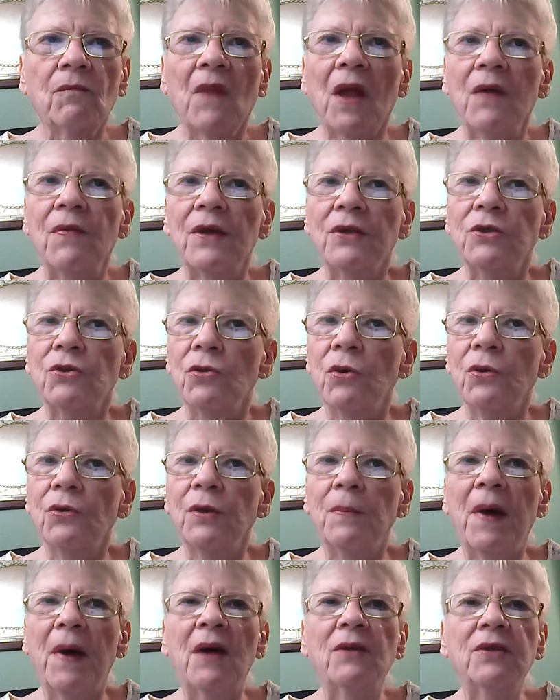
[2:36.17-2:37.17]
The truth
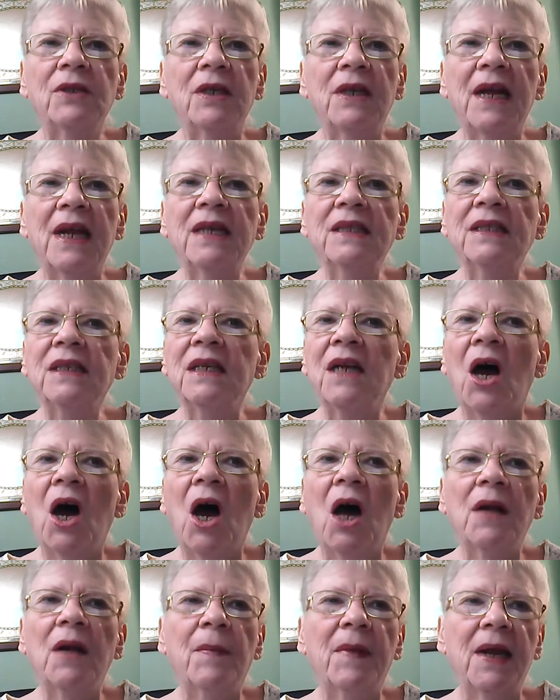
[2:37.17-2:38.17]
about today's
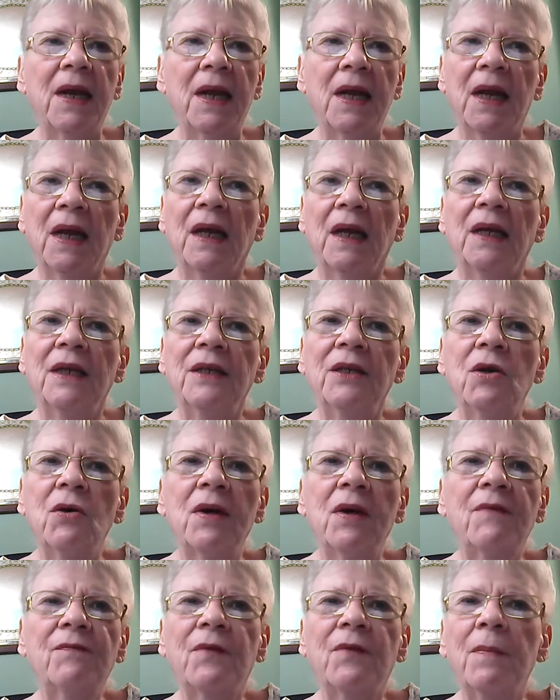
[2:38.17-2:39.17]
economy. New
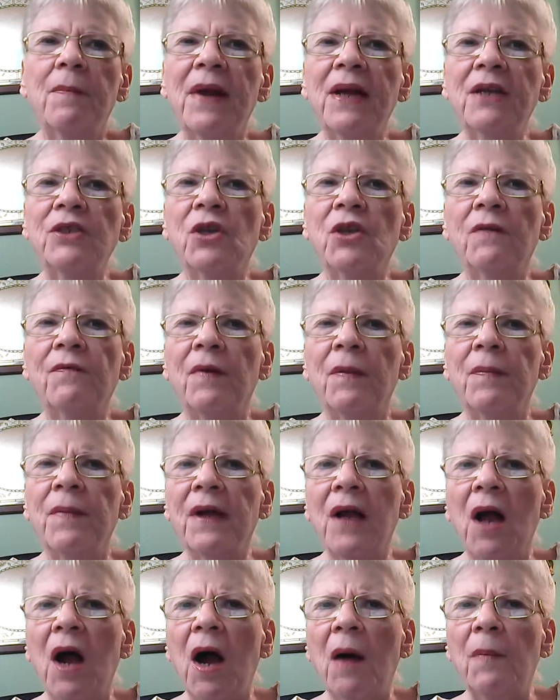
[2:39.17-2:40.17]
information from the
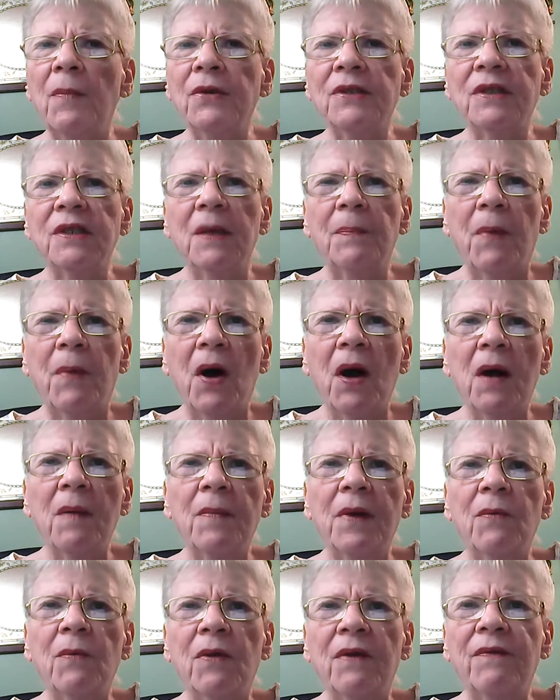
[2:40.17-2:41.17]
Commerce
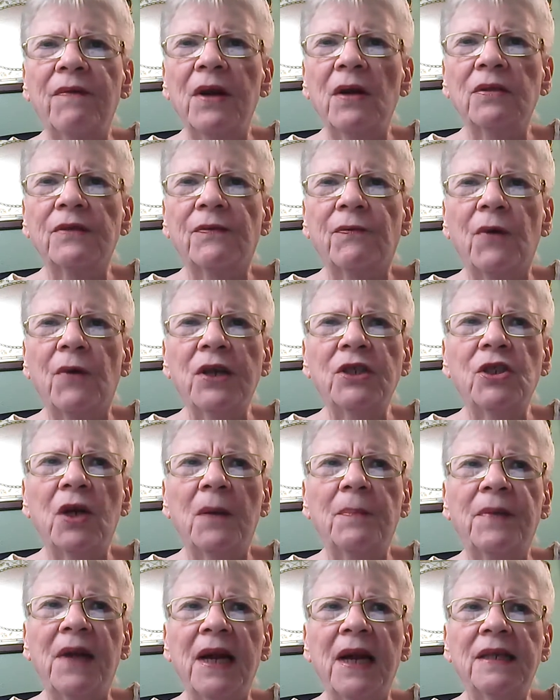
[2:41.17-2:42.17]
Department reveals fresh
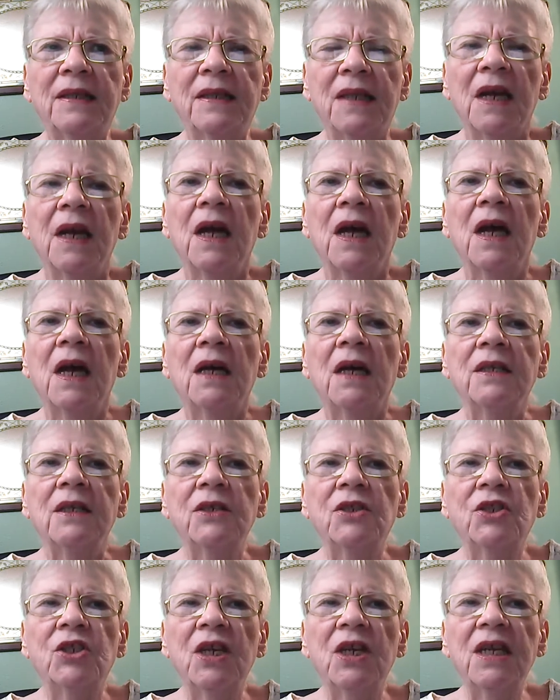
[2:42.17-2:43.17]
updates to
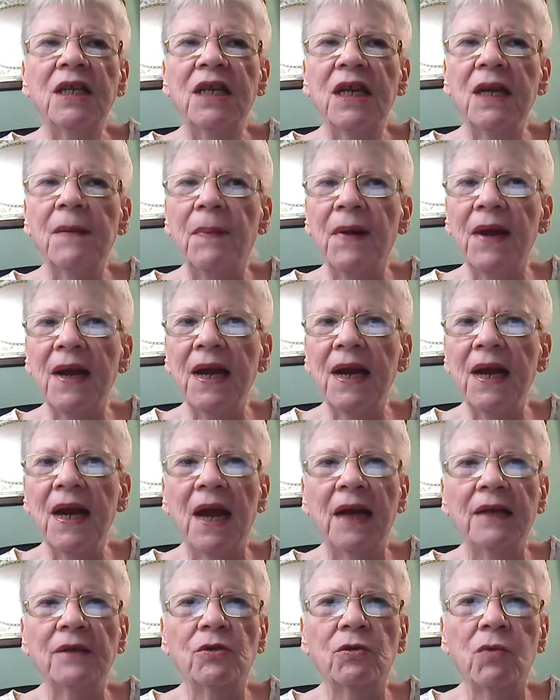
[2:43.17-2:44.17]
GDP
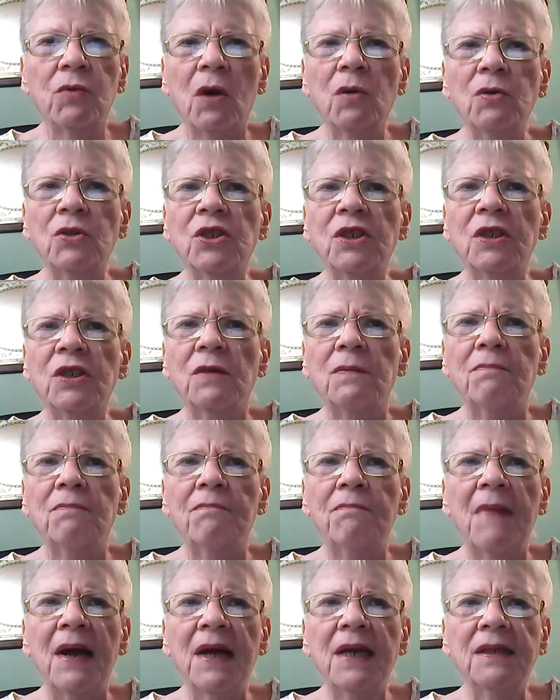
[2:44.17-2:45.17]
and gross
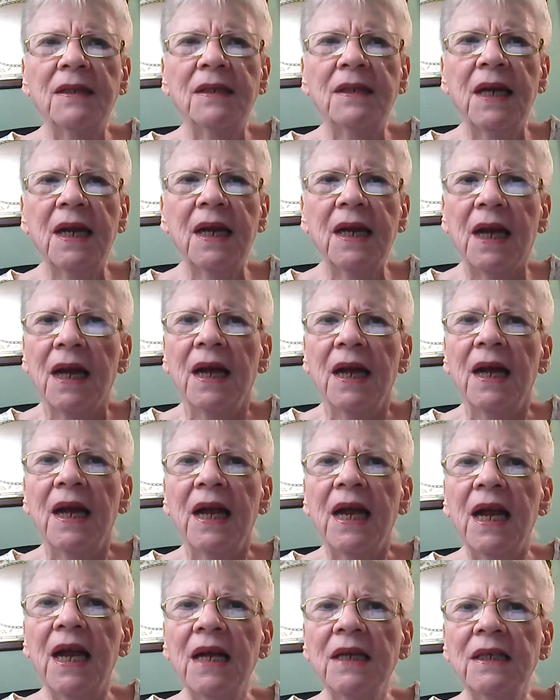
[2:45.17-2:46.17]
domestic
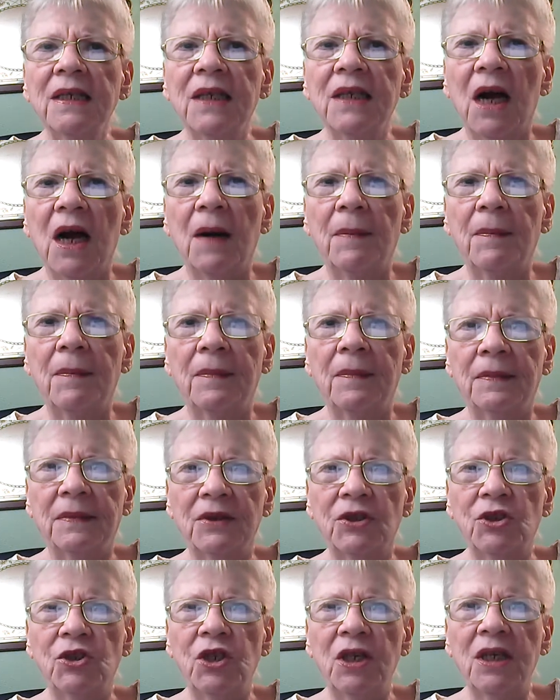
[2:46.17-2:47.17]
income,
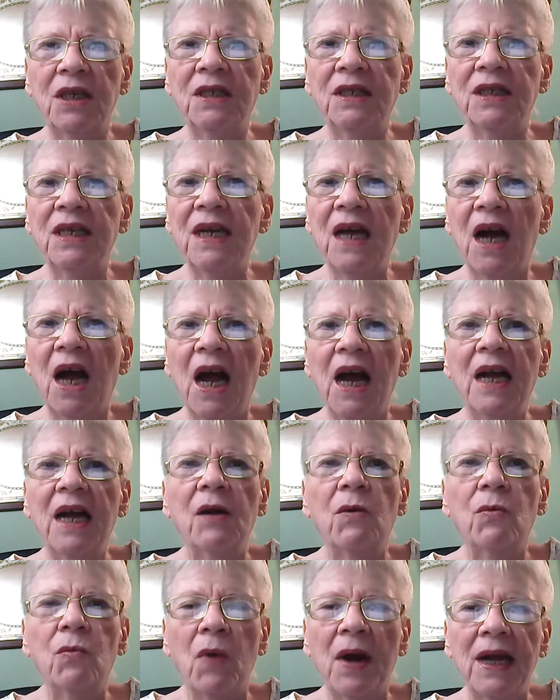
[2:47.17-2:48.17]
GDI,
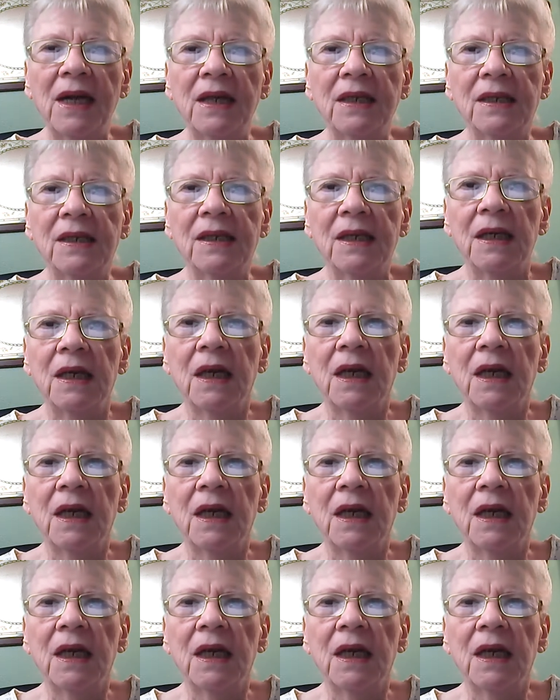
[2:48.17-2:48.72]
rates.